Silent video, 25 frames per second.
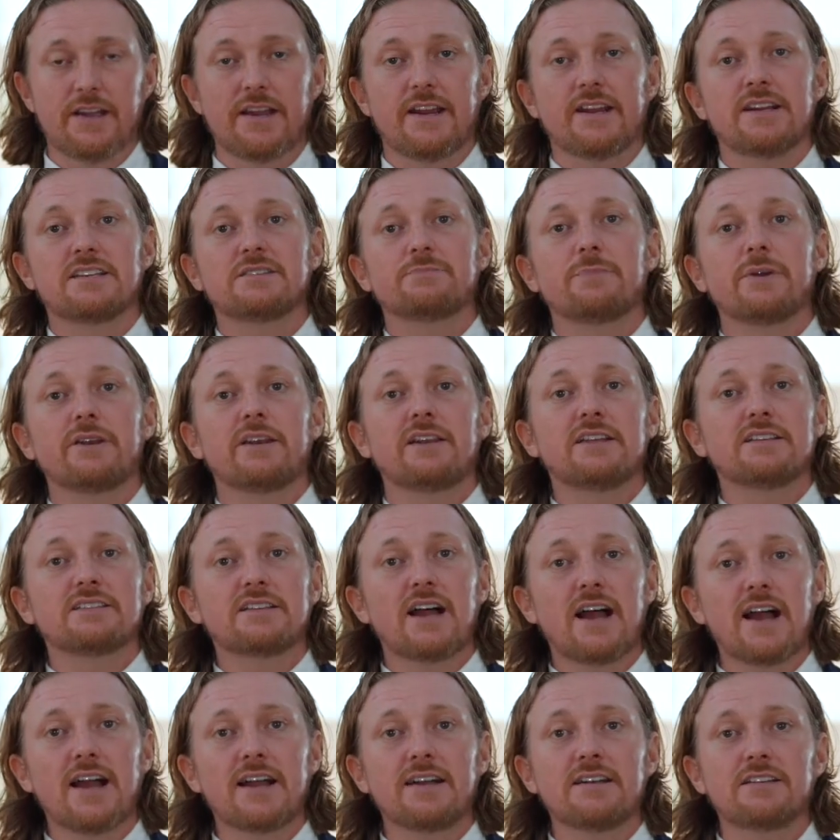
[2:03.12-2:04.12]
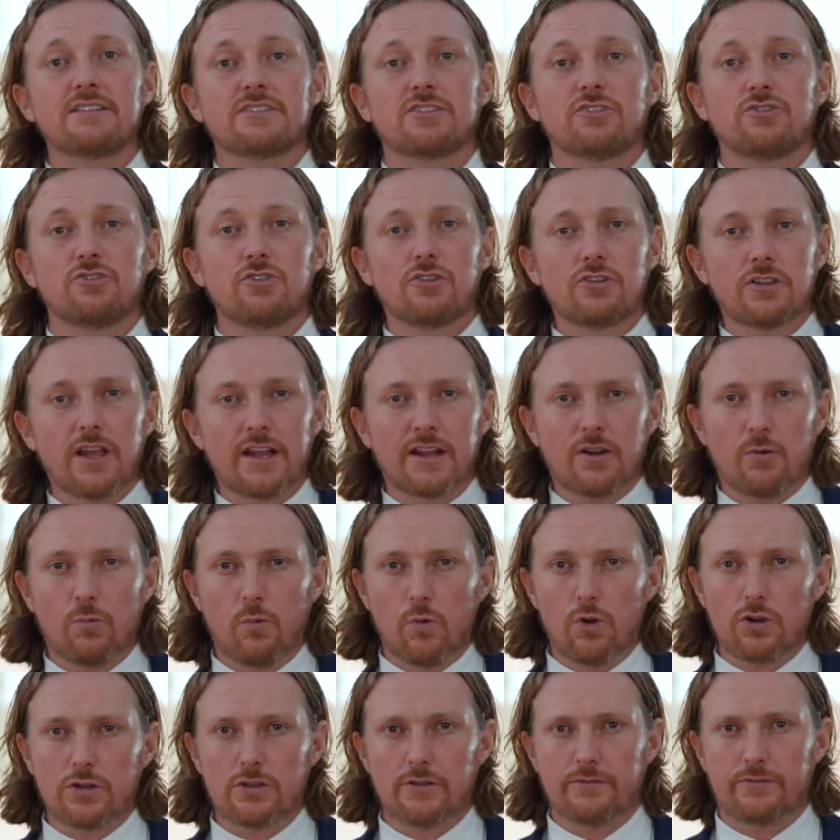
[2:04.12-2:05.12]
It has been designed to look like a
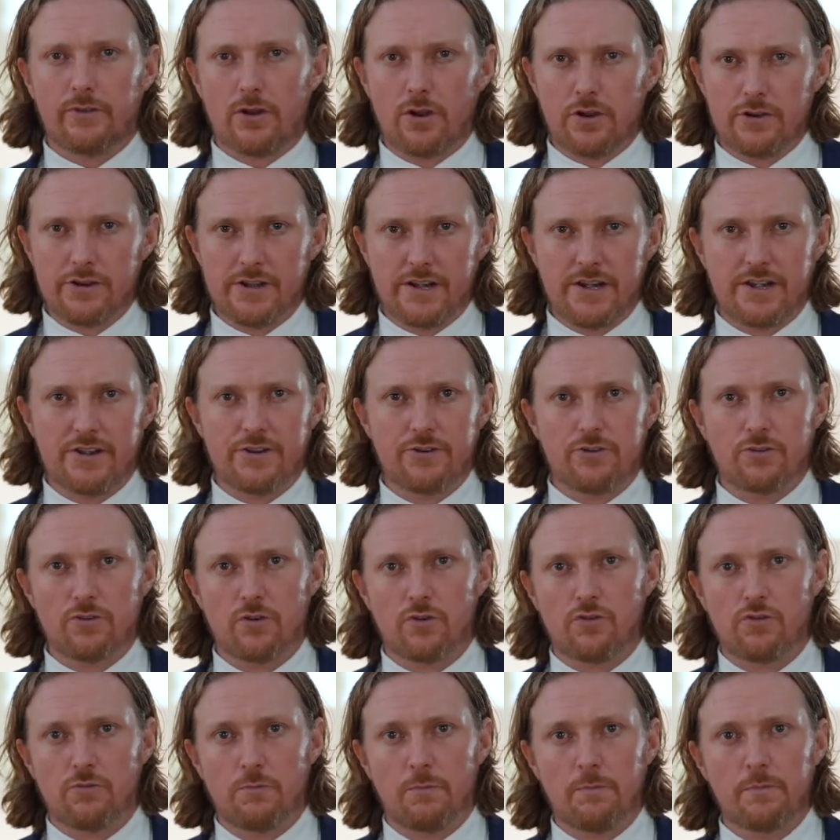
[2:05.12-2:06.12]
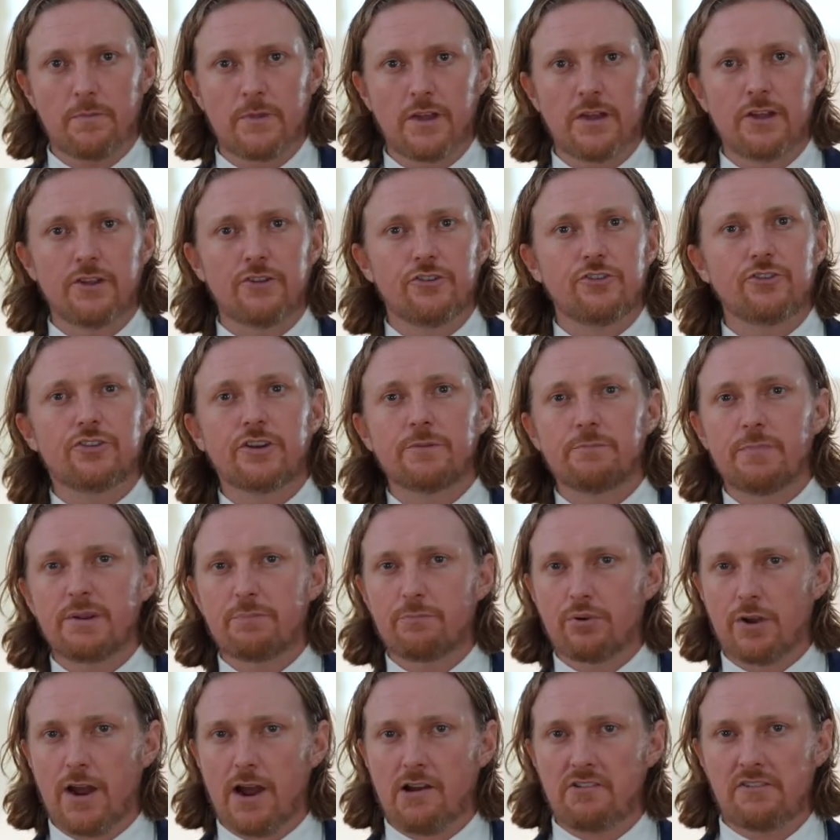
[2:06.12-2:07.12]
work of art in your home. You can be
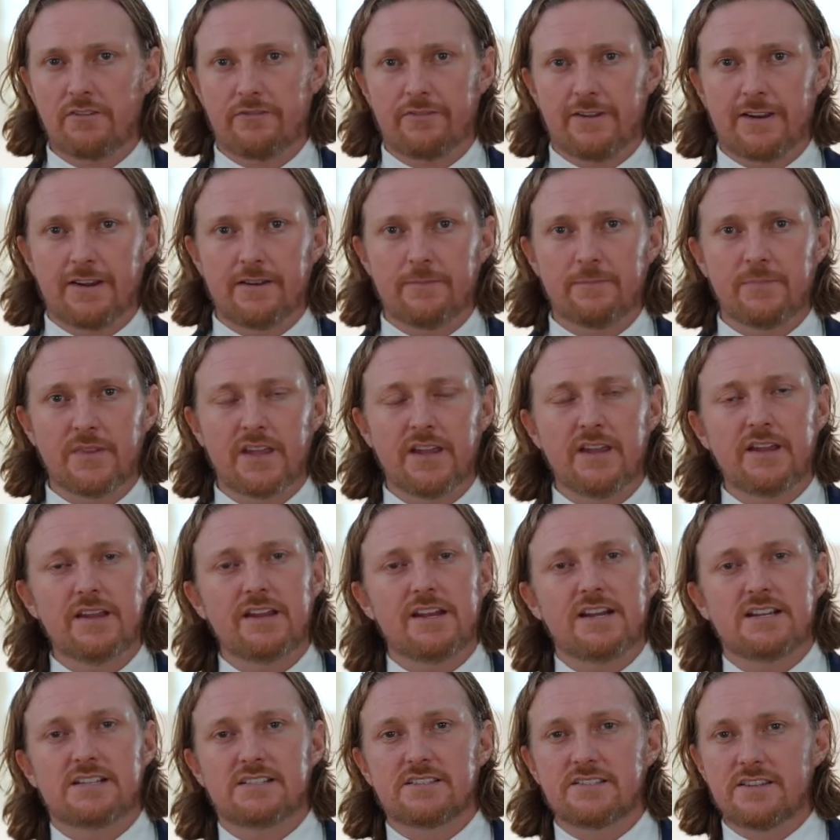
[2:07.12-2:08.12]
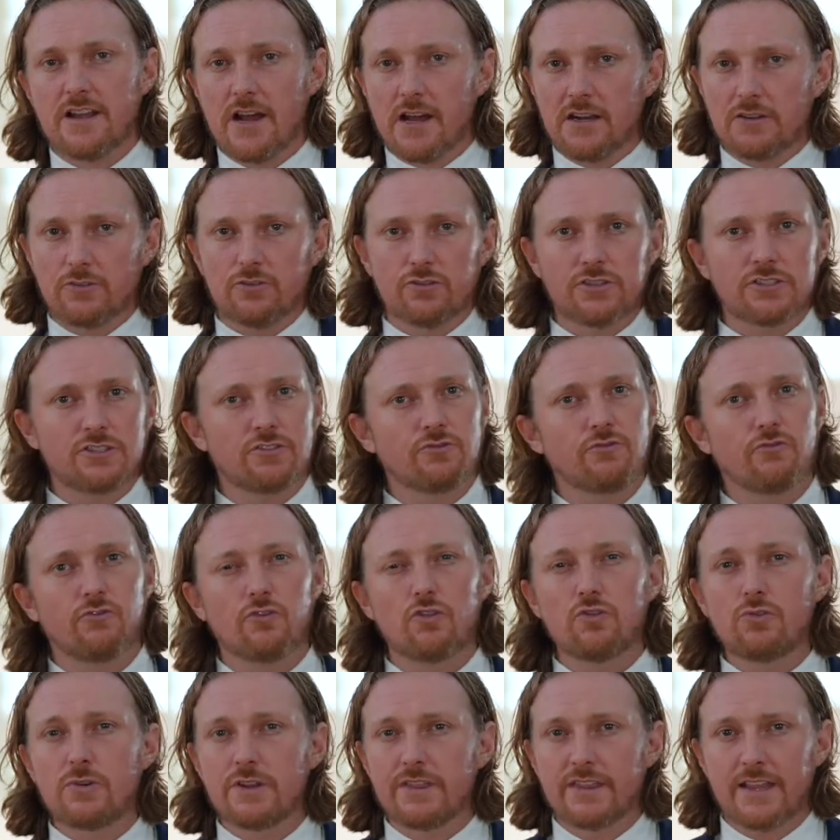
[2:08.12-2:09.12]
proud of it. It's not going to
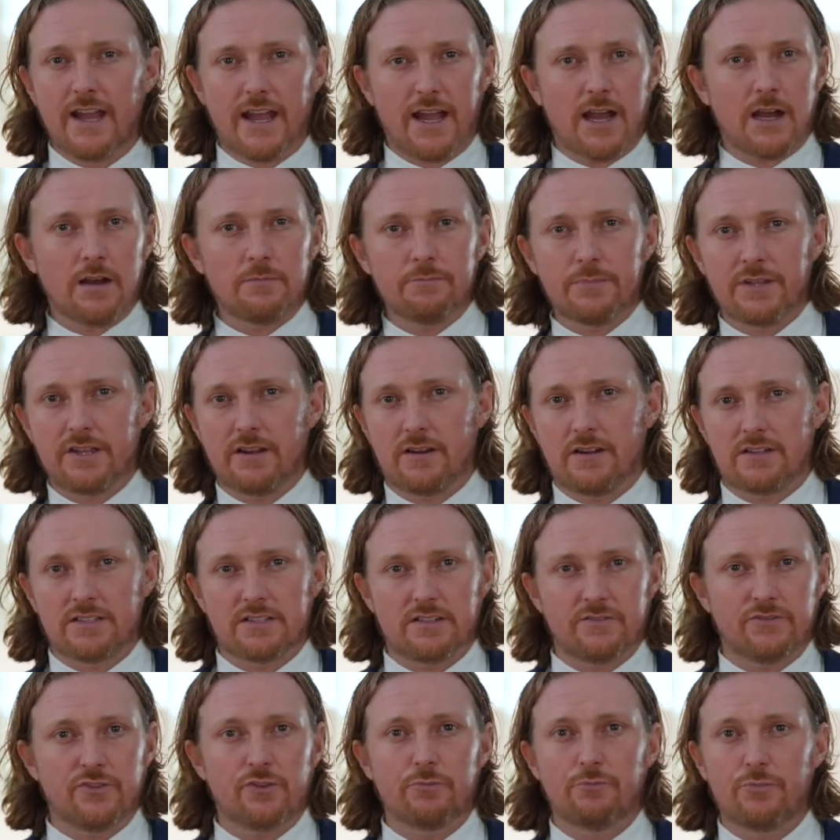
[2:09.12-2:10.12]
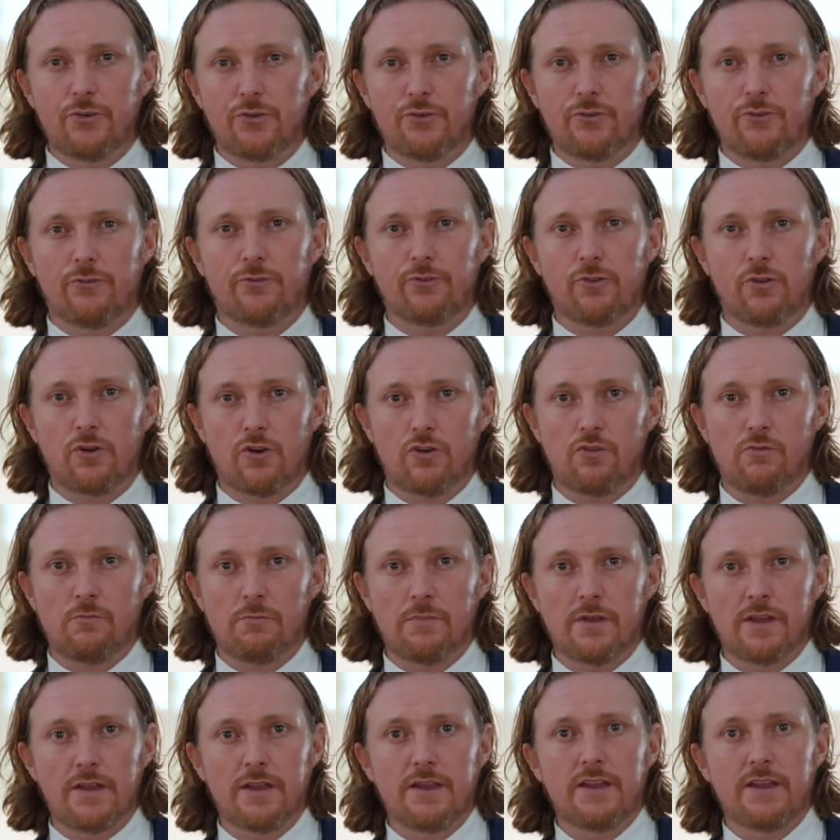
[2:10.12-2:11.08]
ruin the ambiance of your beautiful home.